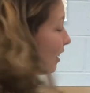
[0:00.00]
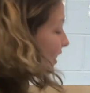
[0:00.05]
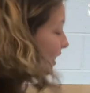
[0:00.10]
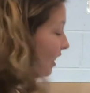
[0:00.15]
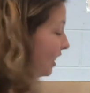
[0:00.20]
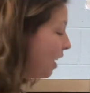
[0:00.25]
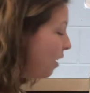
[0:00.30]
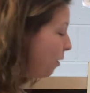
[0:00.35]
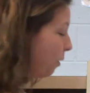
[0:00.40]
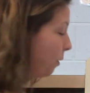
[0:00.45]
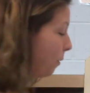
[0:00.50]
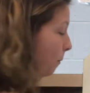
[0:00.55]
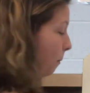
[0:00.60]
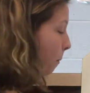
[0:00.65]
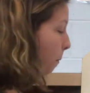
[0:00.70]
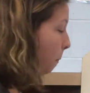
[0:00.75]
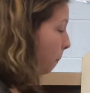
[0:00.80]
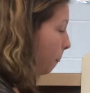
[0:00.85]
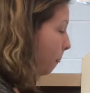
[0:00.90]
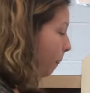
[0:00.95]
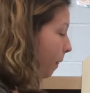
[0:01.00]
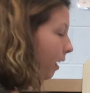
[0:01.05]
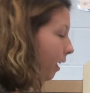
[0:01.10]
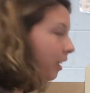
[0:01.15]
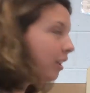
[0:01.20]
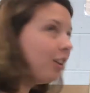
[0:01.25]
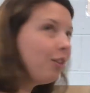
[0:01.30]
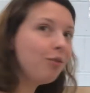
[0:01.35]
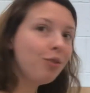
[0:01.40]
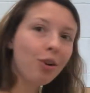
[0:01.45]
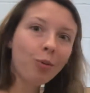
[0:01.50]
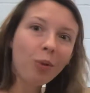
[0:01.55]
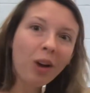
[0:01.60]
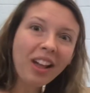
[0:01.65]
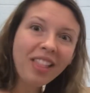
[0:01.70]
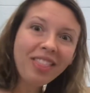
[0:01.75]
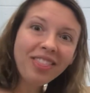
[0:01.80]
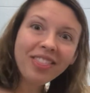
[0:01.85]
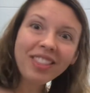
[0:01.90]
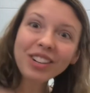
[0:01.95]
So, you know
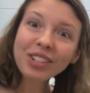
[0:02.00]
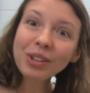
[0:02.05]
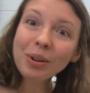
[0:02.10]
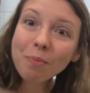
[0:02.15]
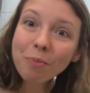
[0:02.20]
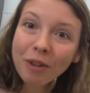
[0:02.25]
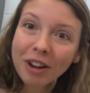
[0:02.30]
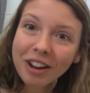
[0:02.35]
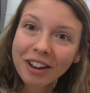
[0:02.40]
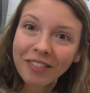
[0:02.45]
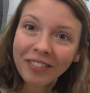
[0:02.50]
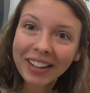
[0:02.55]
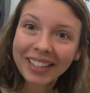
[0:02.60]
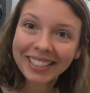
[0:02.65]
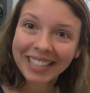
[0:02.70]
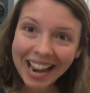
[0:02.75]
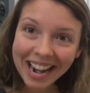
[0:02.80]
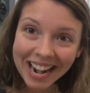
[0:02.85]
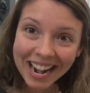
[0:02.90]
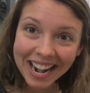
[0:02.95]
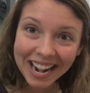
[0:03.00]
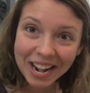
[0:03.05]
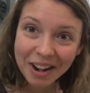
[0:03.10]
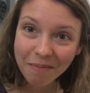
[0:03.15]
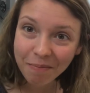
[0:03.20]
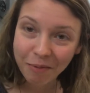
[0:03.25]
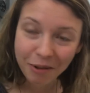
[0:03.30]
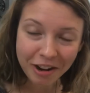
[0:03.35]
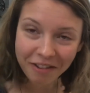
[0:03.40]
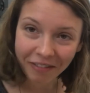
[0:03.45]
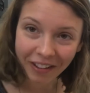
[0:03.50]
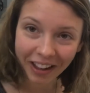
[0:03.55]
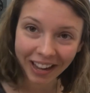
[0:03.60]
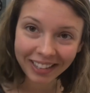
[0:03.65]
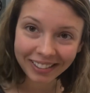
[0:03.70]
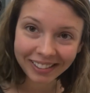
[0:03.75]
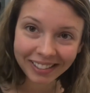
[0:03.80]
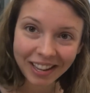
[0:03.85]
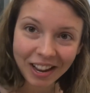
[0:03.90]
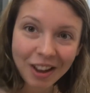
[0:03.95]
what? There's a prefix hidden in
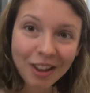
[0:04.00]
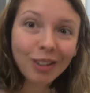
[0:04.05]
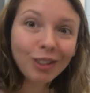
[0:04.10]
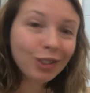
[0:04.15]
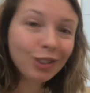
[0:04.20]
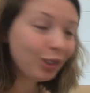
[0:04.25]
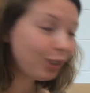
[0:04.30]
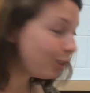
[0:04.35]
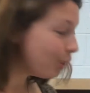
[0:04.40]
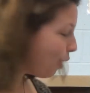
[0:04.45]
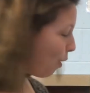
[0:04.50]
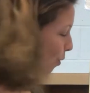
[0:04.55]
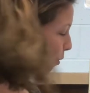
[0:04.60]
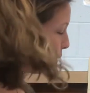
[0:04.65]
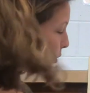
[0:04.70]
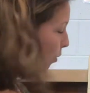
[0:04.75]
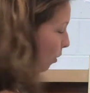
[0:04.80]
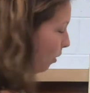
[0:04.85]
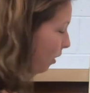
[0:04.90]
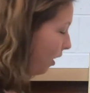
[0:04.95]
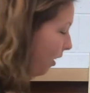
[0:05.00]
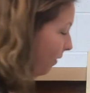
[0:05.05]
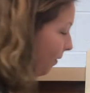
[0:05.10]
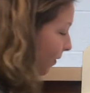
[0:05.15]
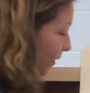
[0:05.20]
prefix. So cool.